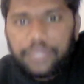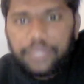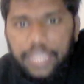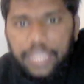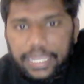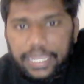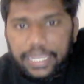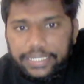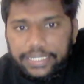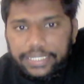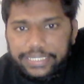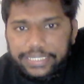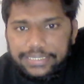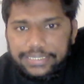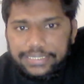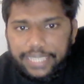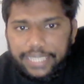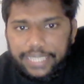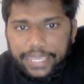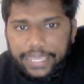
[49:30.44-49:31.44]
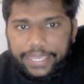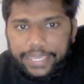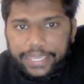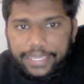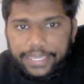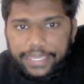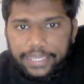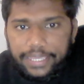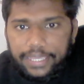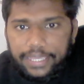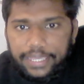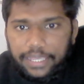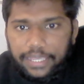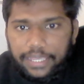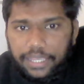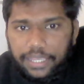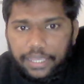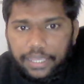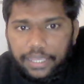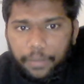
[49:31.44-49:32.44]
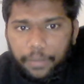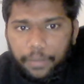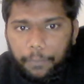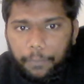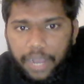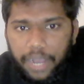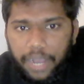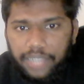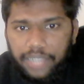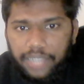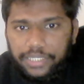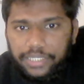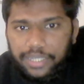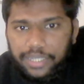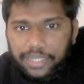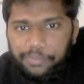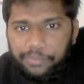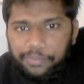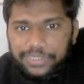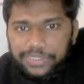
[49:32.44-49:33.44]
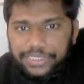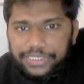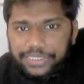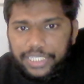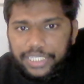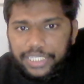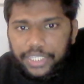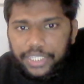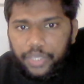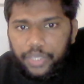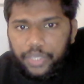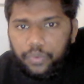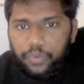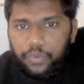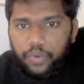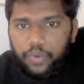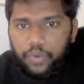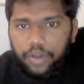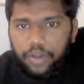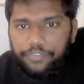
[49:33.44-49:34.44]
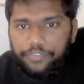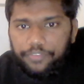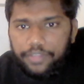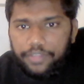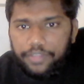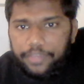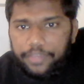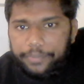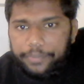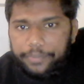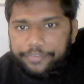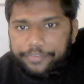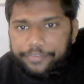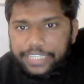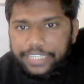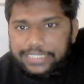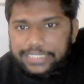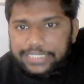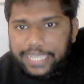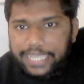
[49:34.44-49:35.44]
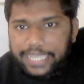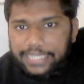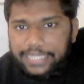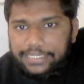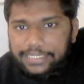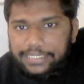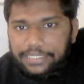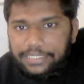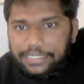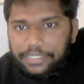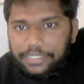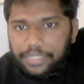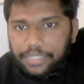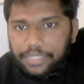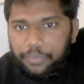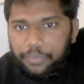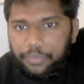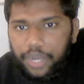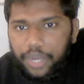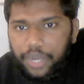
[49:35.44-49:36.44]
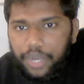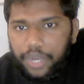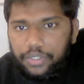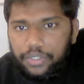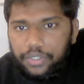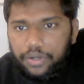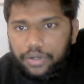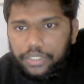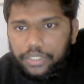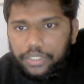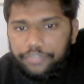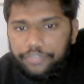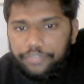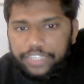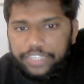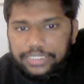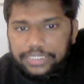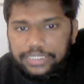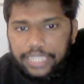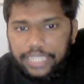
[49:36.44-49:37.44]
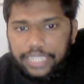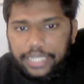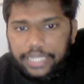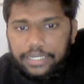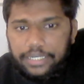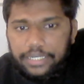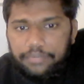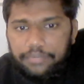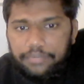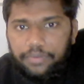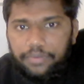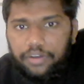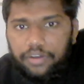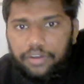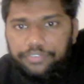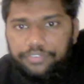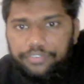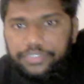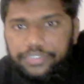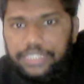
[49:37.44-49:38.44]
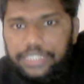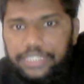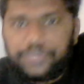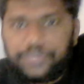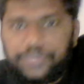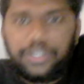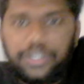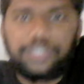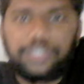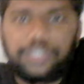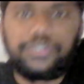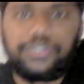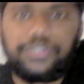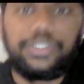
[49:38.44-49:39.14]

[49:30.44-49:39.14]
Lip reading: And they say mark the composition Q of the vapor phase at T1 on the phase diagram of this one. So